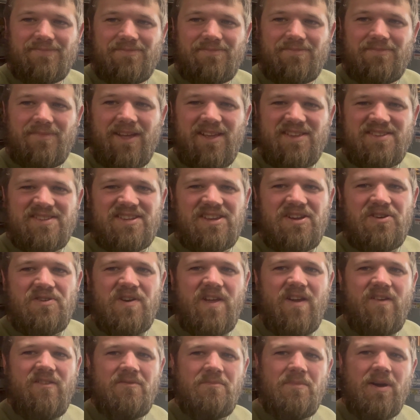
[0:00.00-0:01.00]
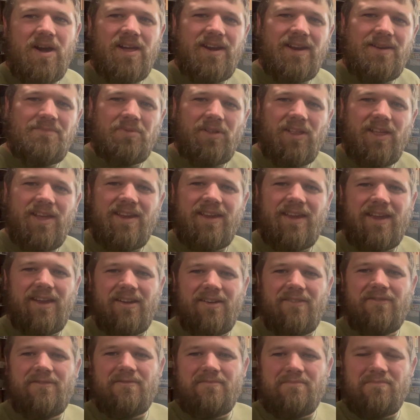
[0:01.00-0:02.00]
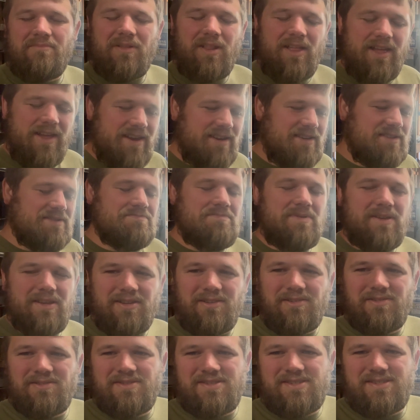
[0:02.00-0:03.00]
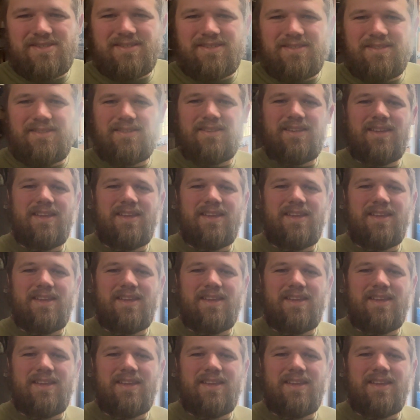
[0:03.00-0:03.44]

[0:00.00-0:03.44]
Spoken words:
How's it going, everybody? Blake here from Blake's Builds.